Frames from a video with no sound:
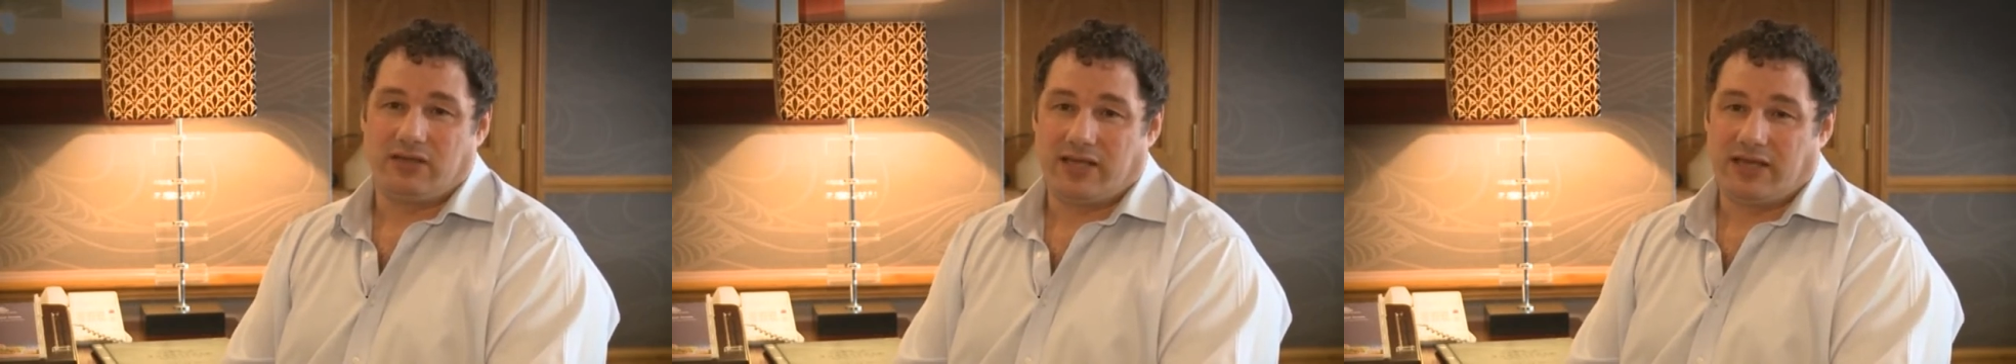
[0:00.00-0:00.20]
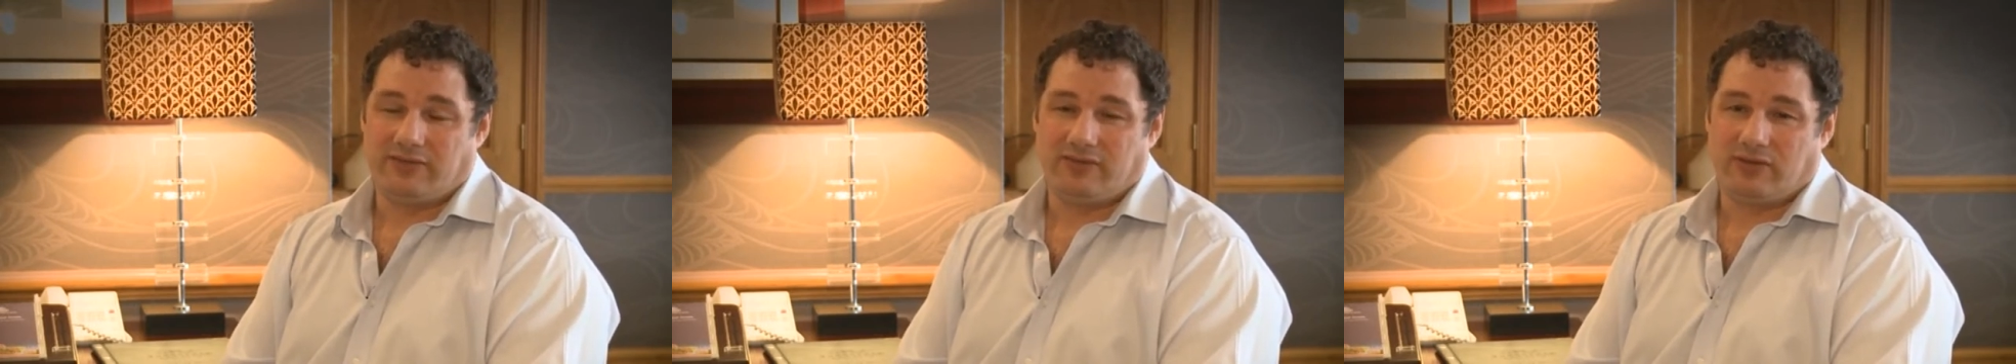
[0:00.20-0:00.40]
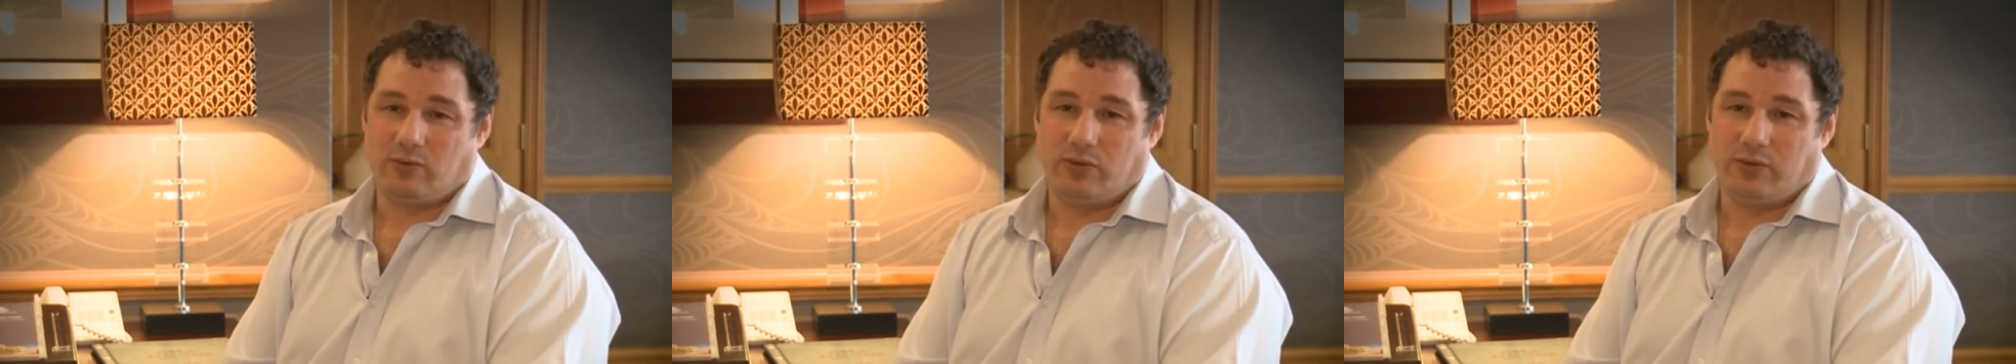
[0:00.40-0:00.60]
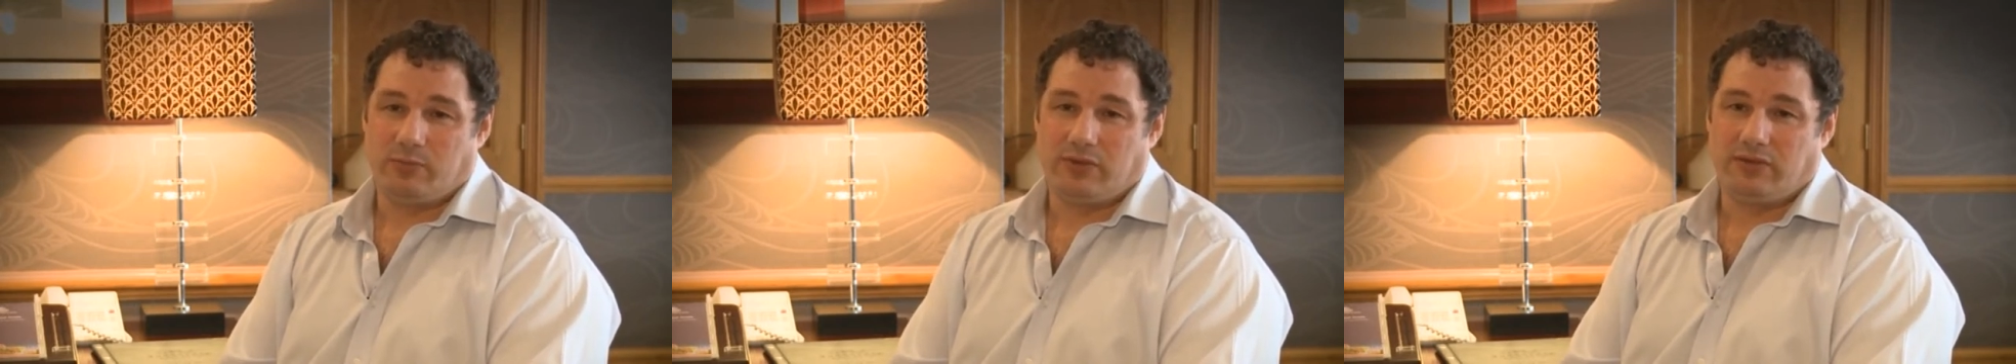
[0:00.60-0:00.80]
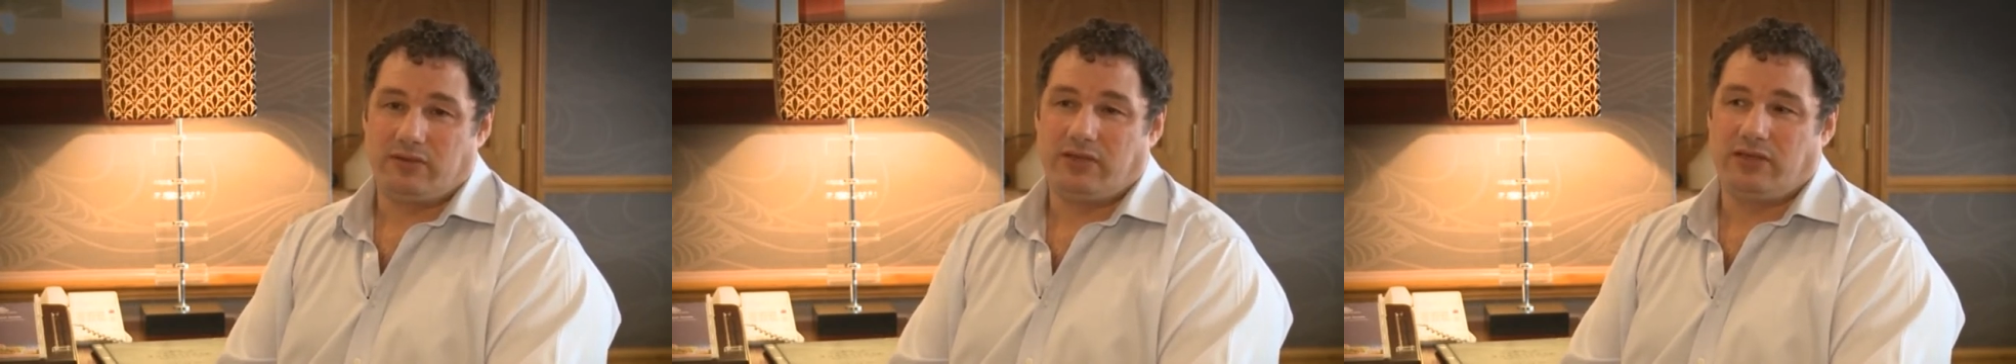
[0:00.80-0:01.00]
the gas
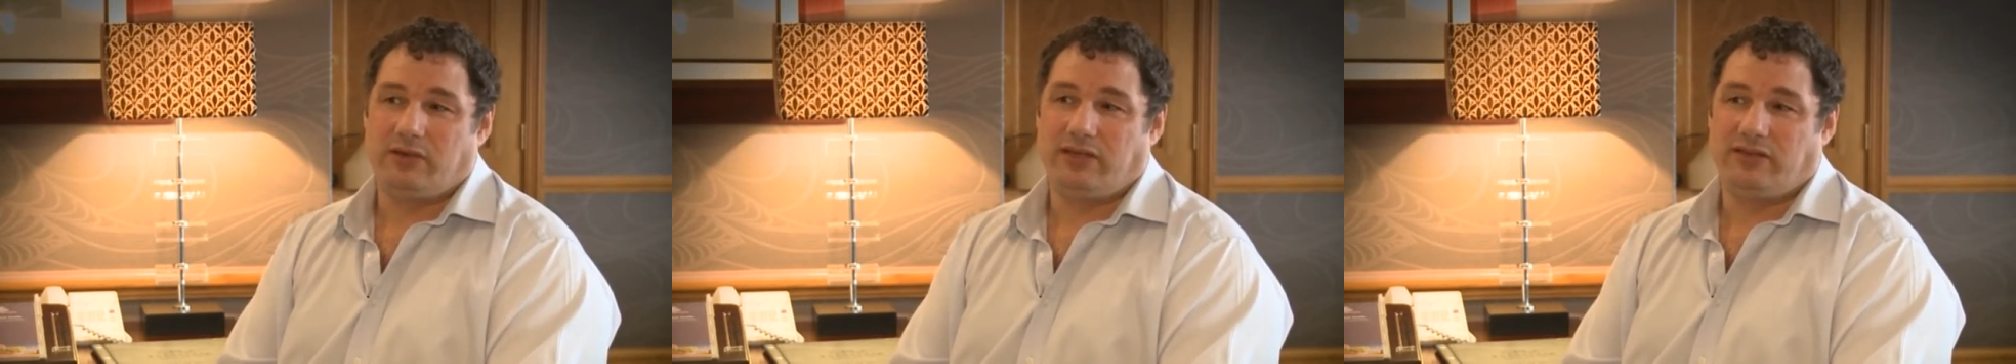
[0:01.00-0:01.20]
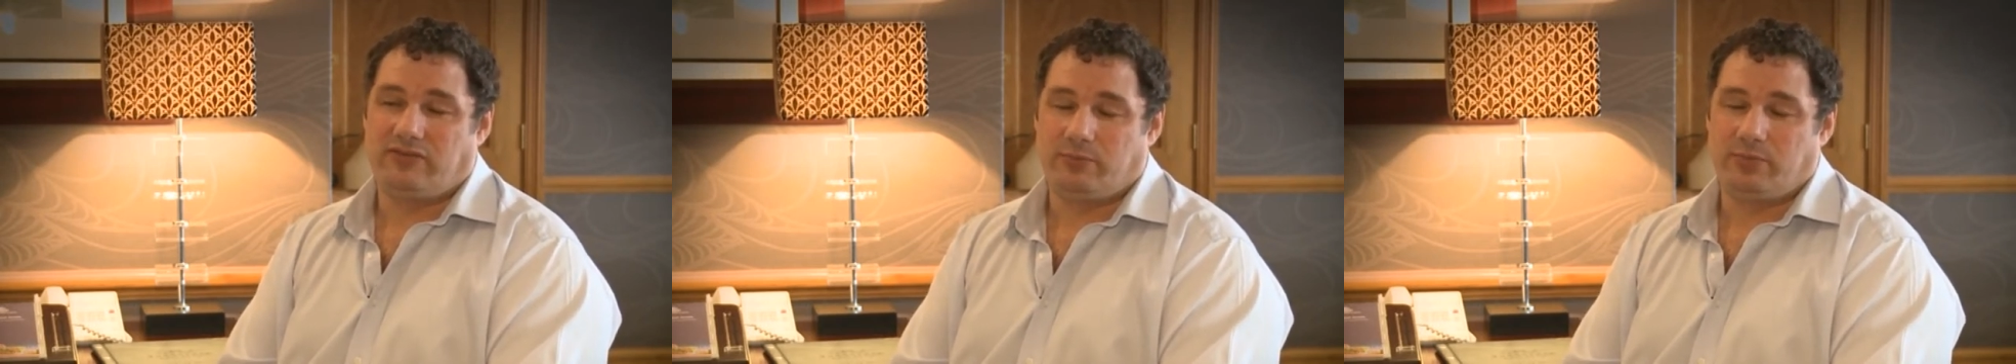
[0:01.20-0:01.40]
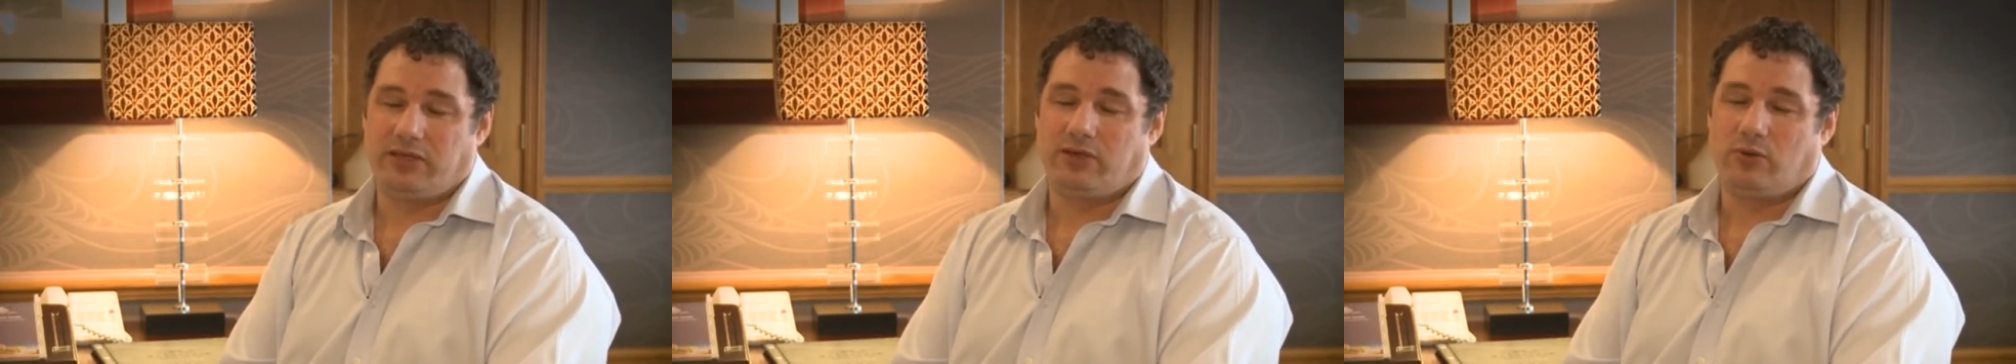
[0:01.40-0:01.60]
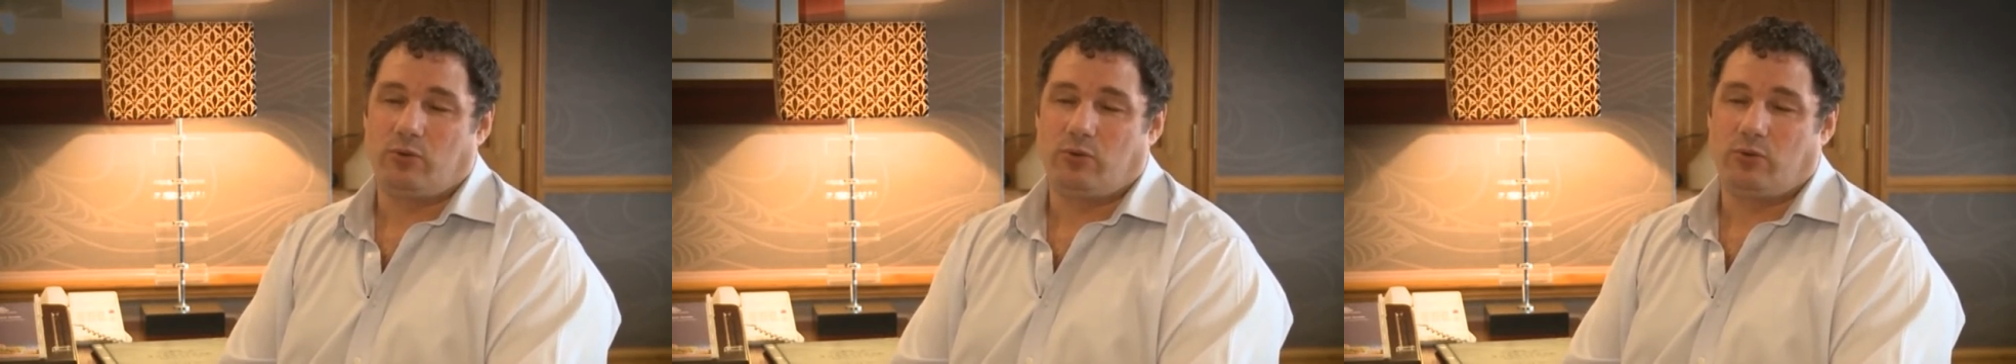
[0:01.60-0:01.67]
equipment. You need to be